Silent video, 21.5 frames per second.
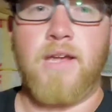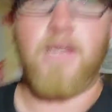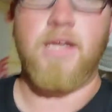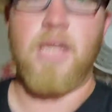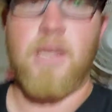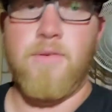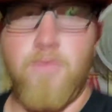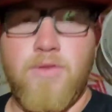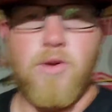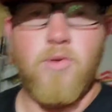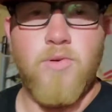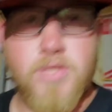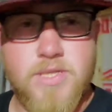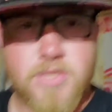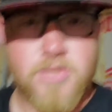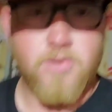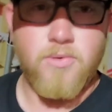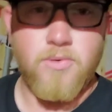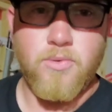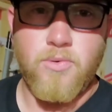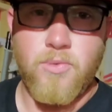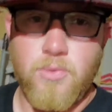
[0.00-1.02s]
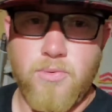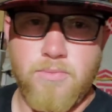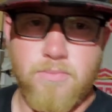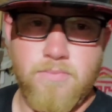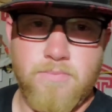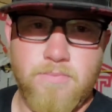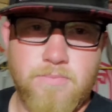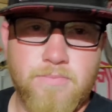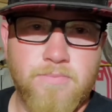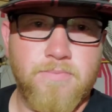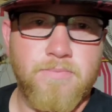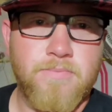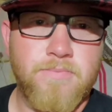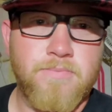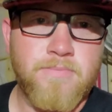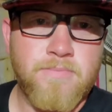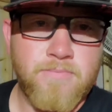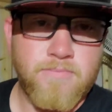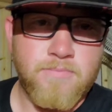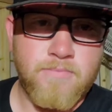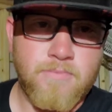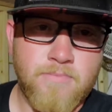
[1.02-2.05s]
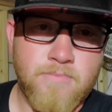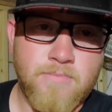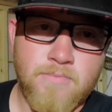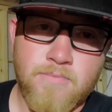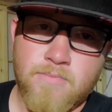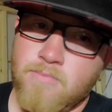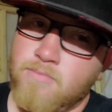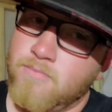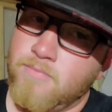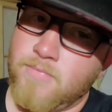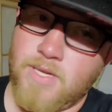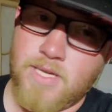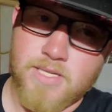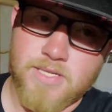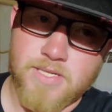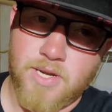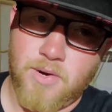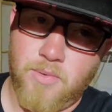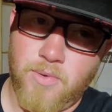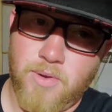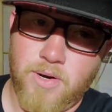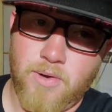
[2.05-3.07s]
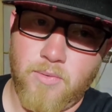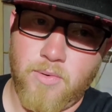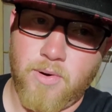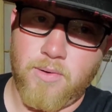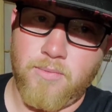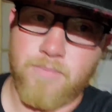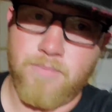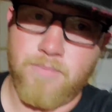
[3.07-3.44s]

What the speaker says: even though it's totaled, it's going nowhere.